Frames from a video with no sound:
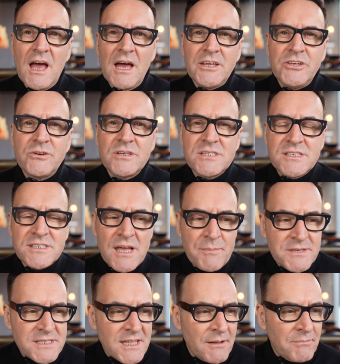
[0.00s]
And you can step
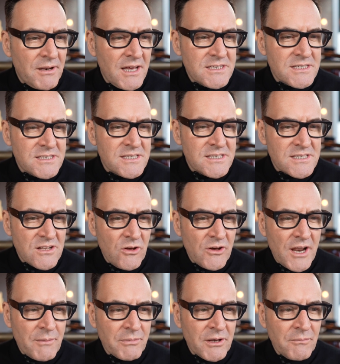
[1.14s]
into that place that says,
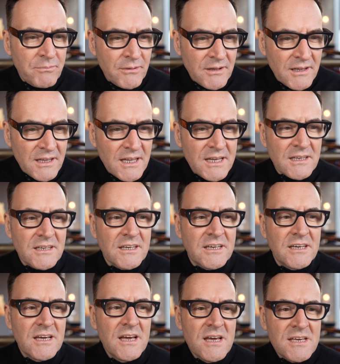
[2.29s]
Lord, I'm
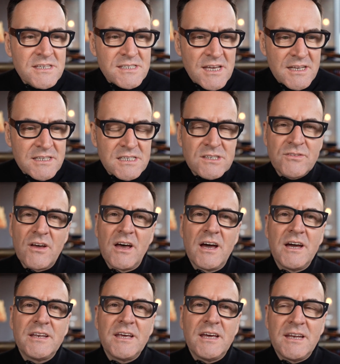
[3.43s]
completely
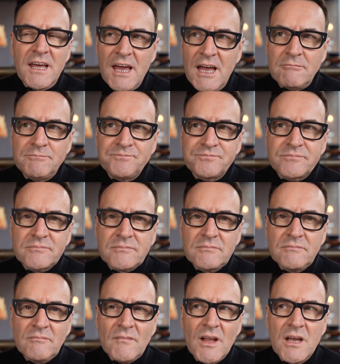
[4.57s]
satisfied in Him.
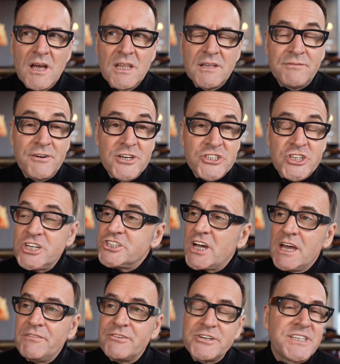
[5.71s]
The first church
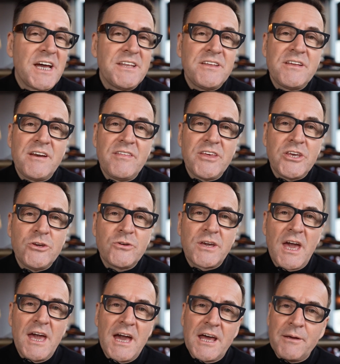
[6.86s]
I ever attended in the
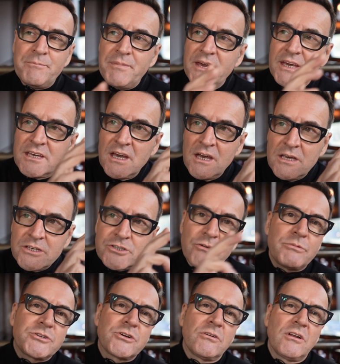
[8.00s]
UK had a big
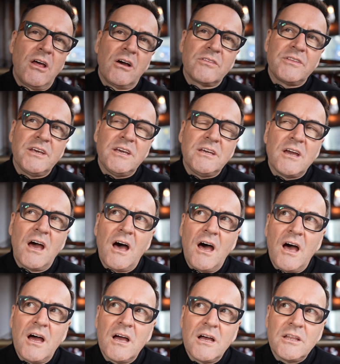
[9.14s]
scripture along
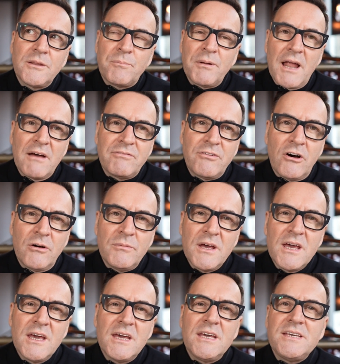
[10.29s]
the platform.
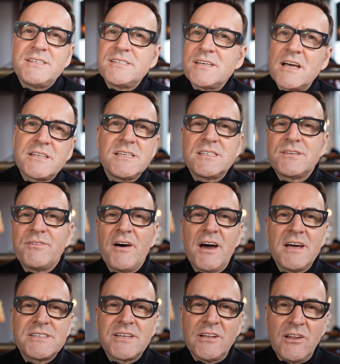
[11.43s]
He
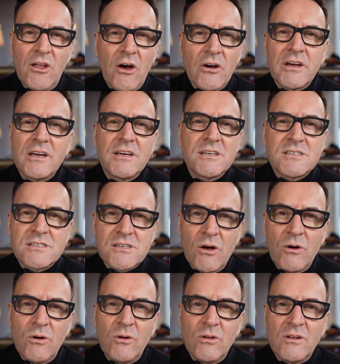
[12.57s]
satisfies the longing
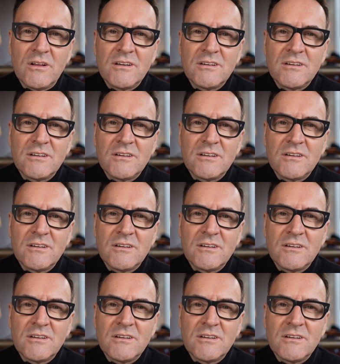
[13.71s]
soul.